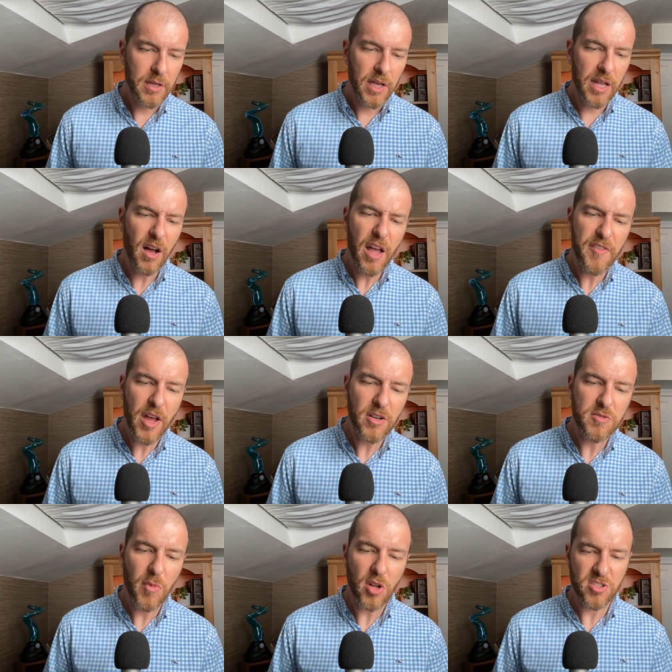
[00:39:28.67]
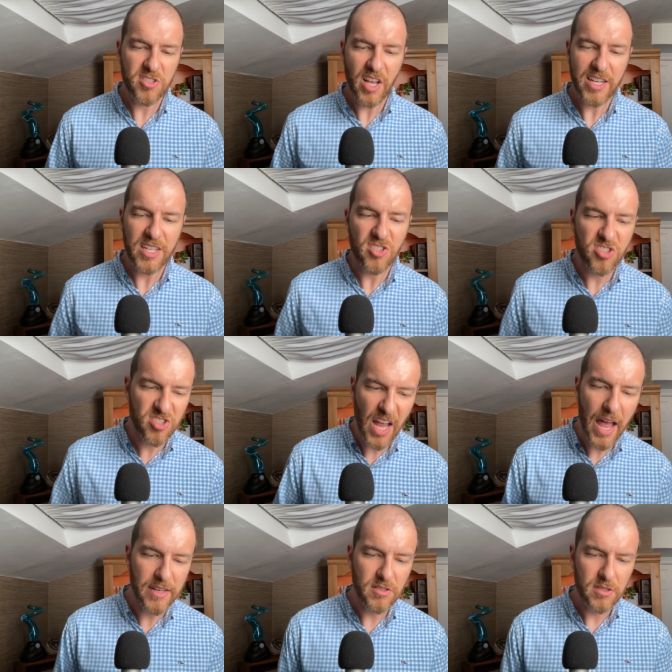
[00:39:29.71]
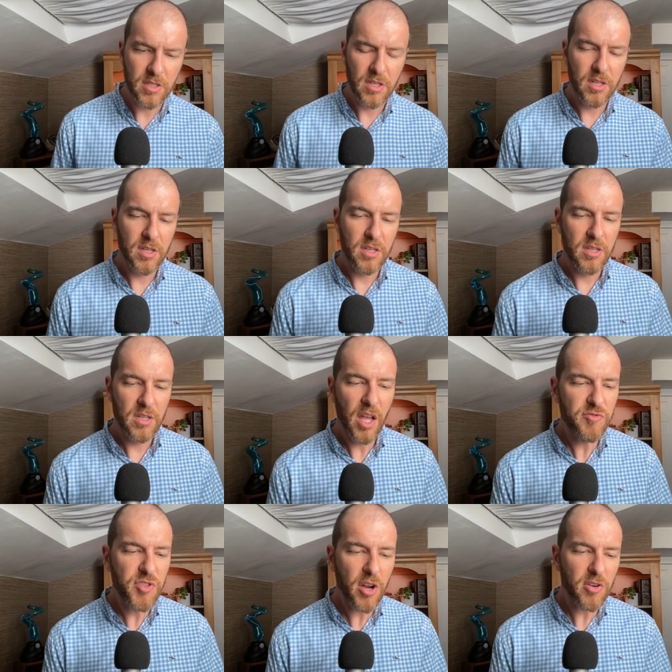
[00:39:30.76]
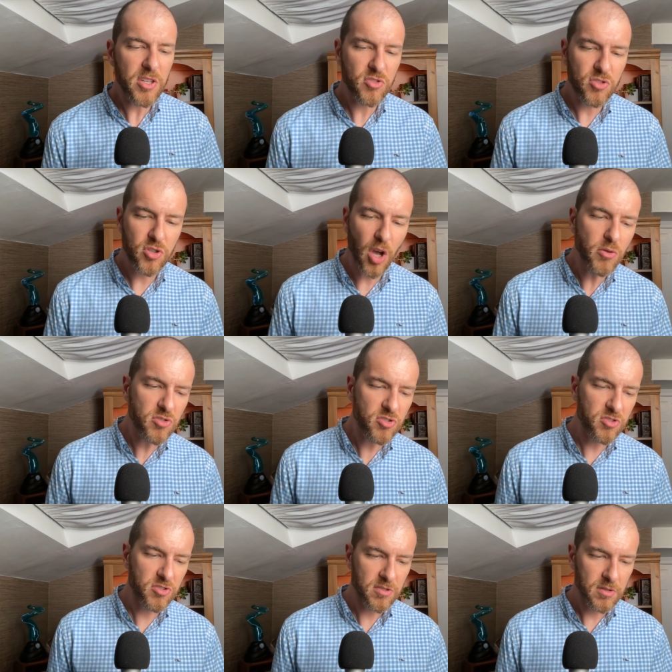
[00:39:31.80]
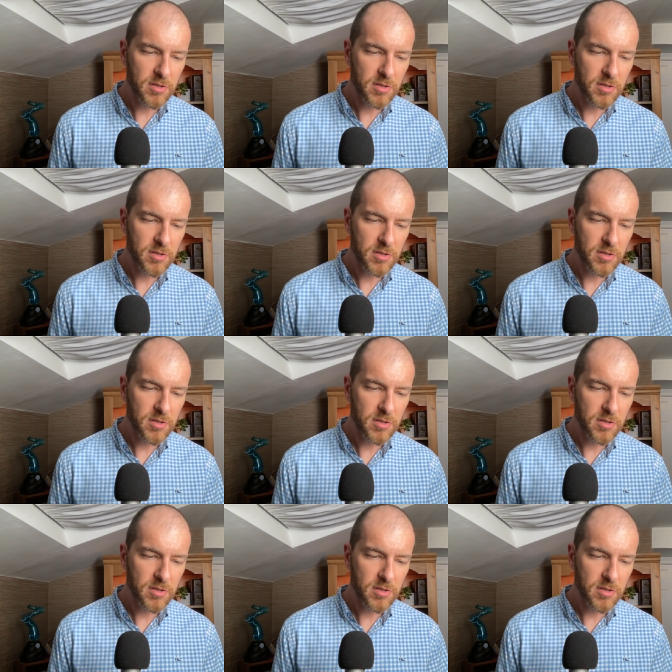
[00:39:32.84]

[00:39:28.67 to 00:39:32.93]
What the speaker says: and I've had as much as I can stand. If there is ghosts...